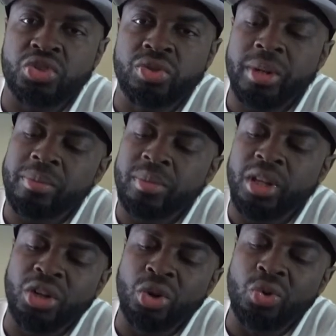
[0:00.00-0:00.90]
strip
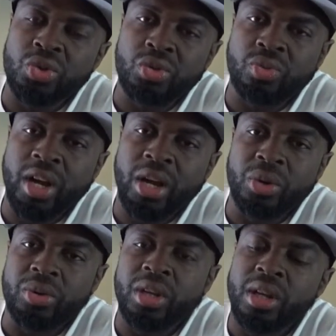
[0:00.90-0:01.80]
that goes
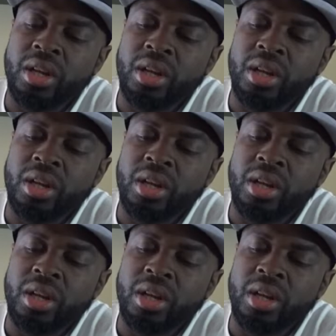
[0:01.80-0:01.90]
around